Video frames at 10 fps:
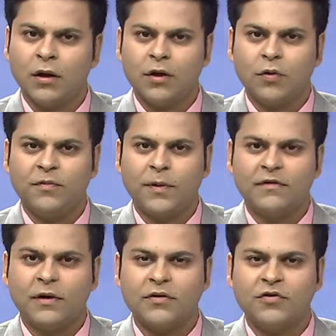U.S.
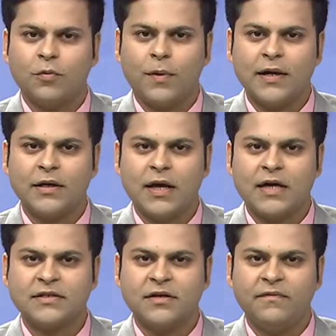President Joe Biden
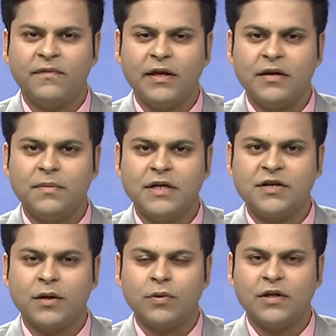has convened a
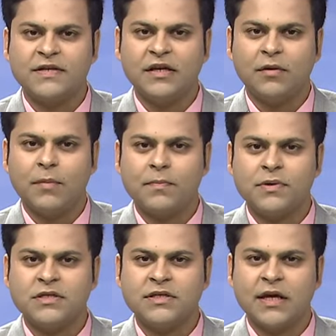meeting with the senior
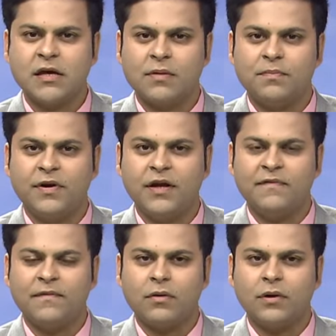members, taking a
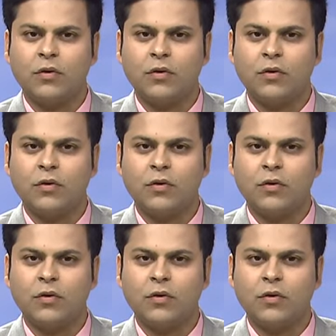brief on the